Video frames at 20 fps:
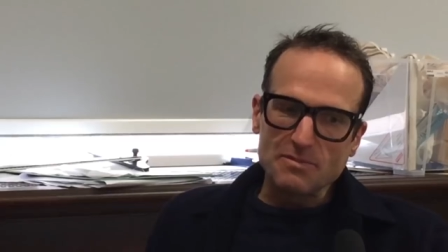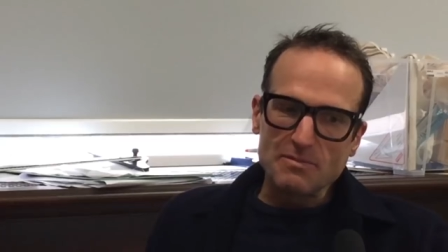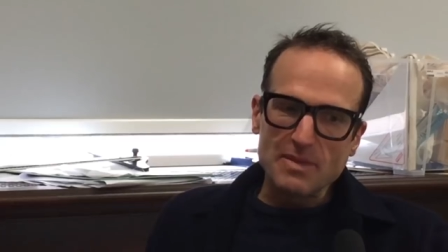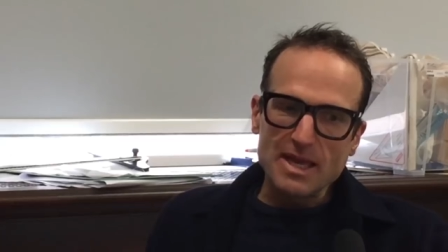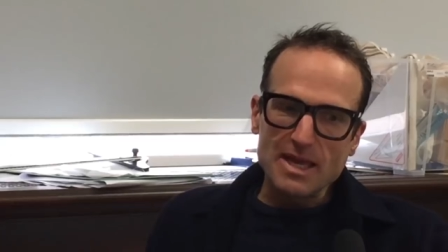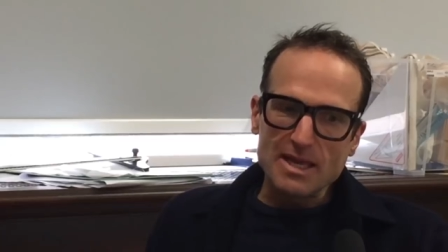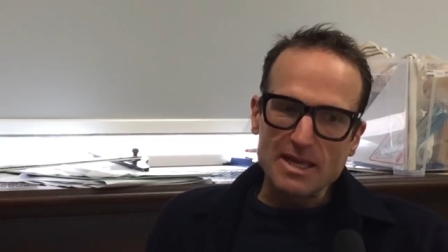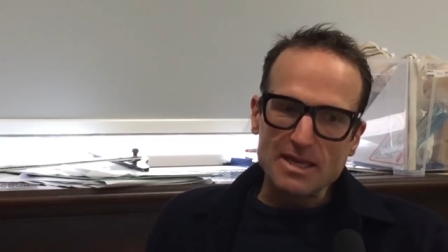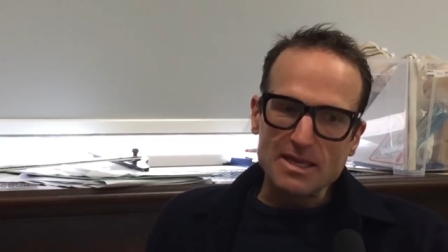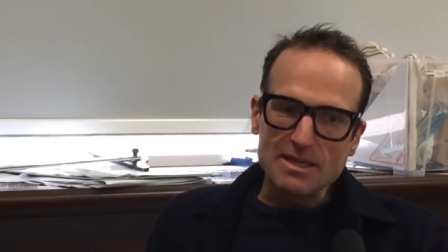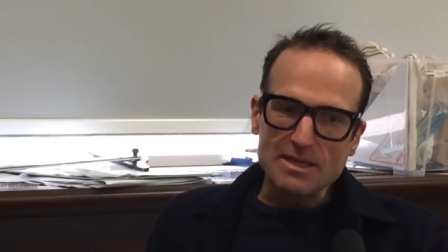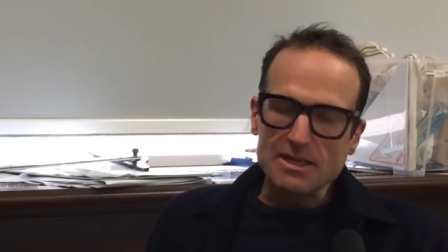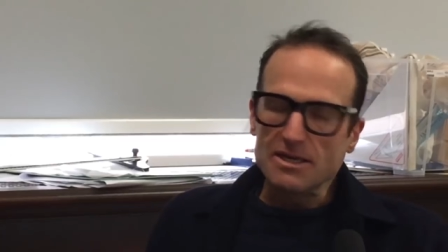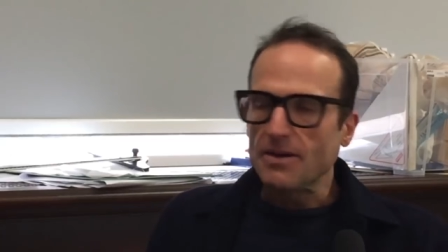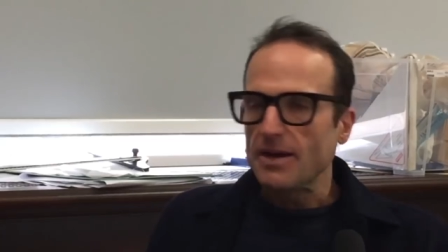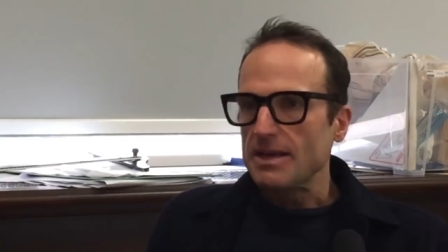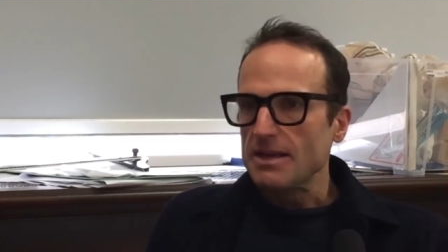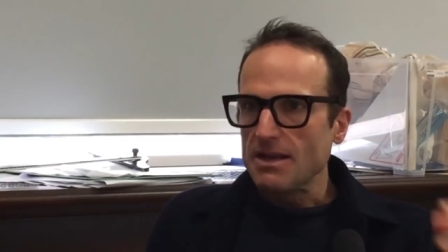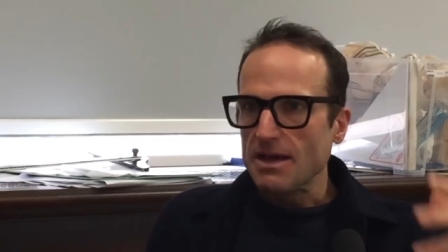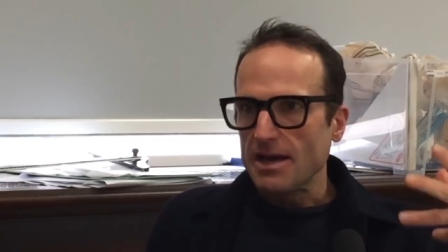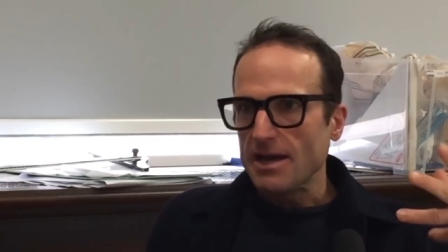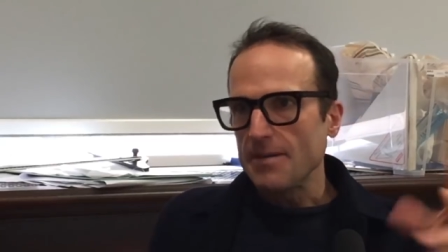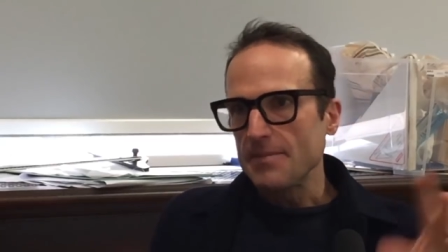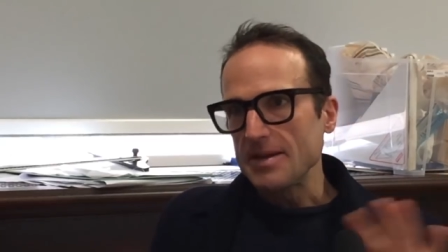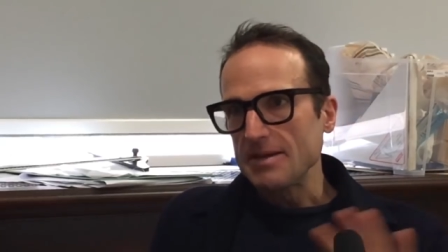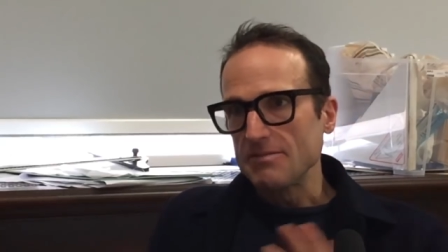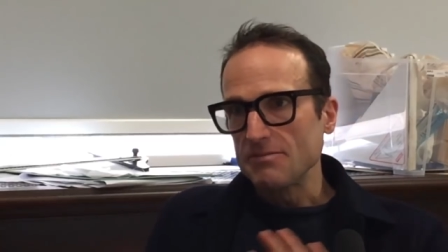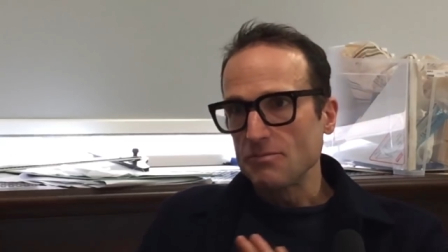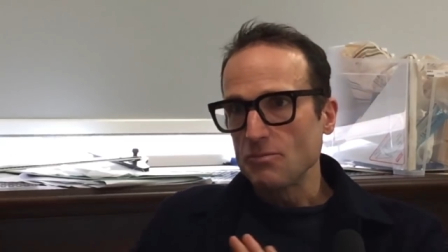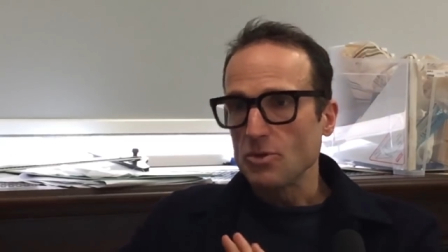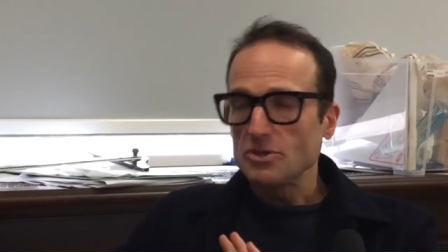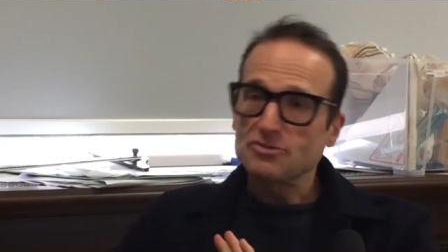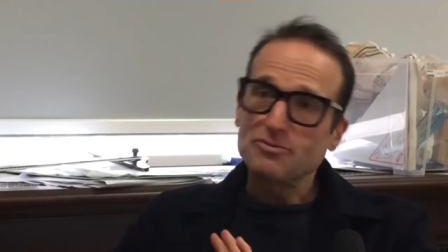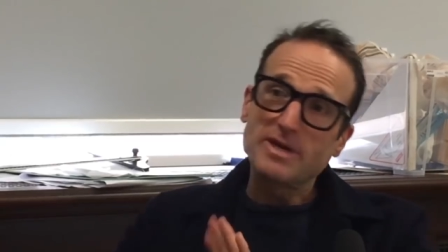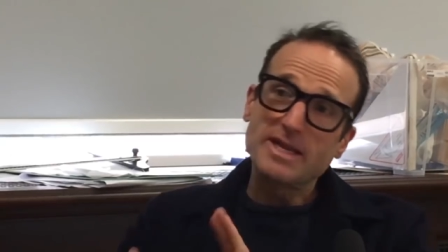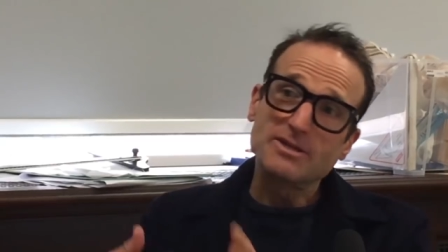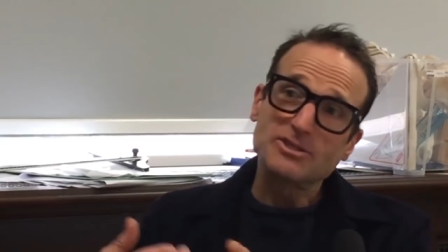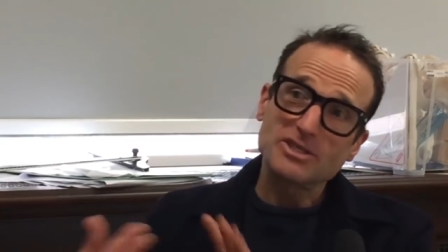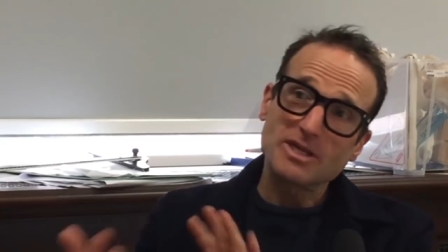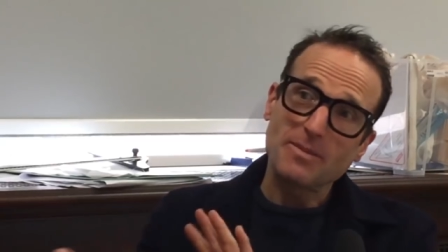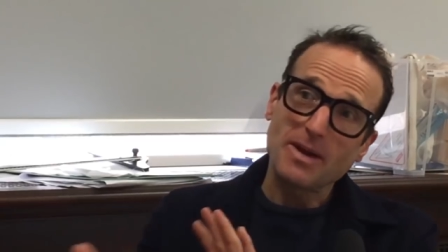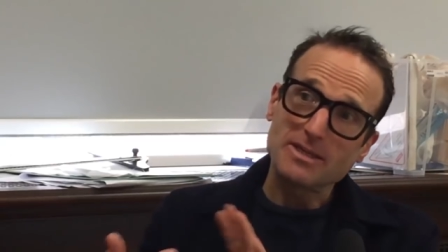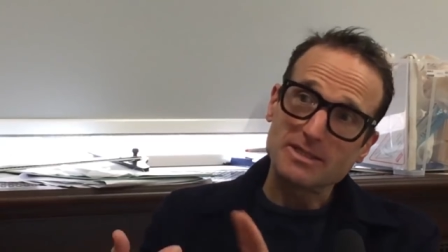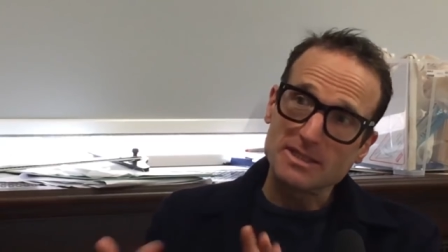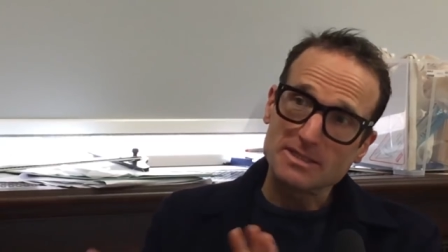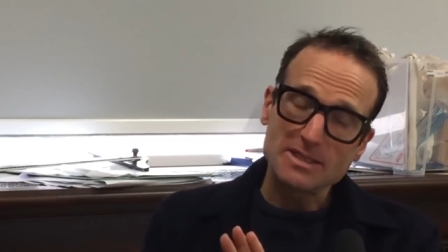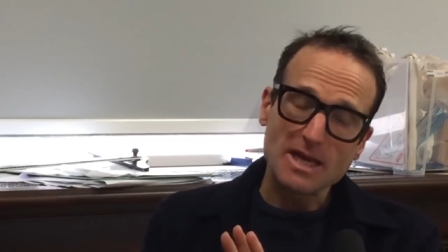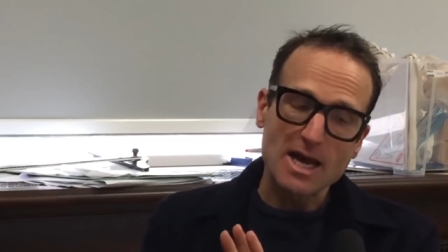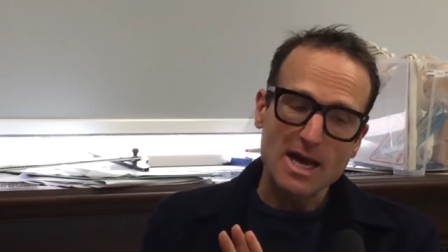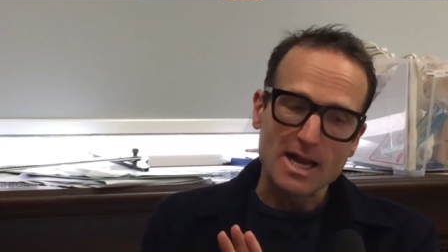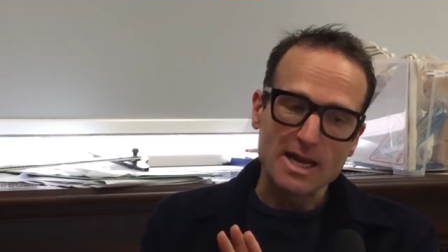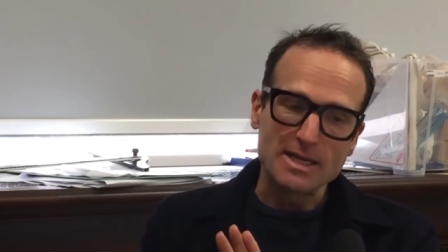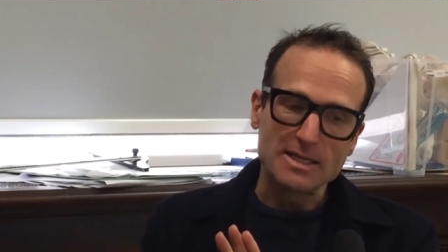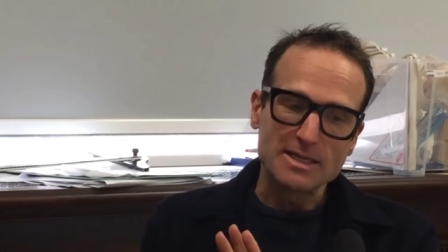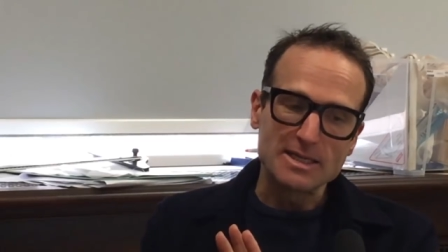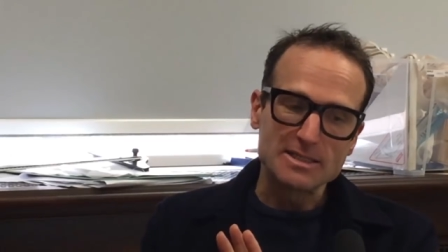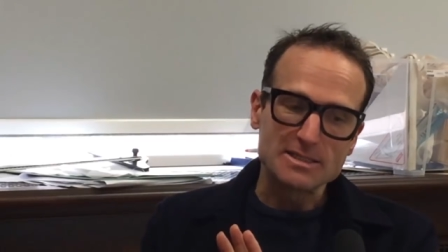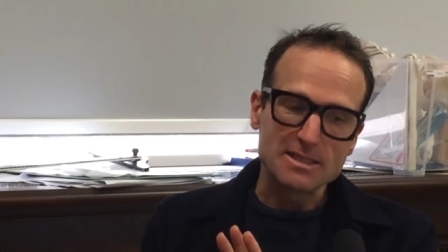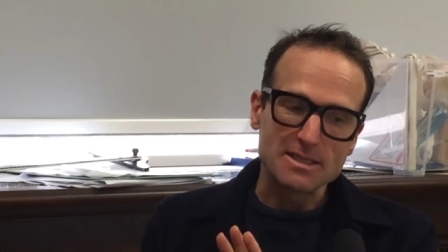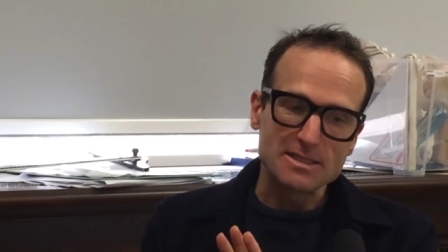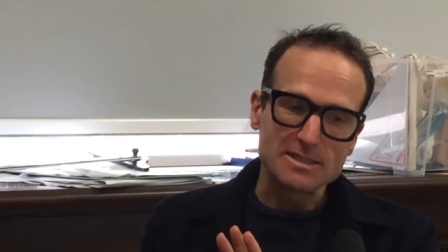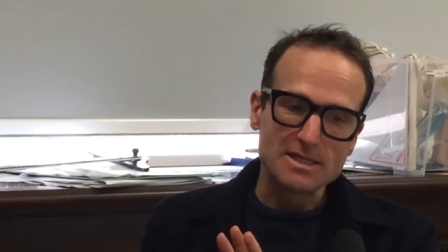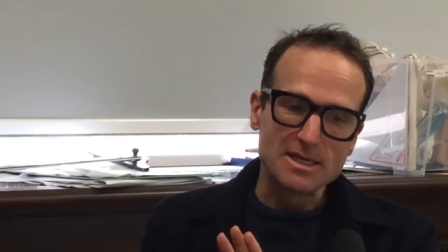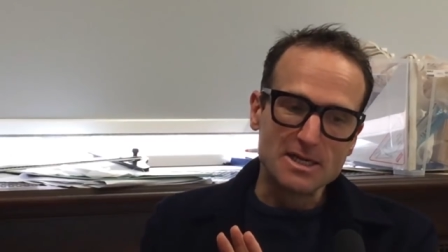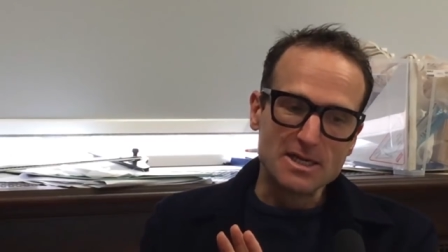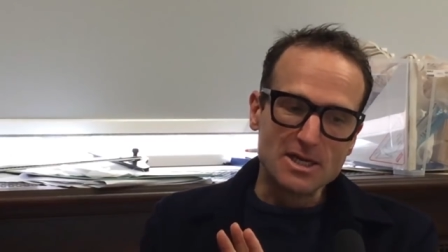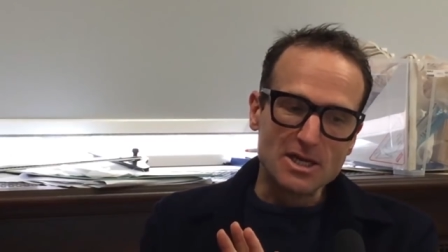for me, you know, I, lo I mean, what's really interesting about design is that,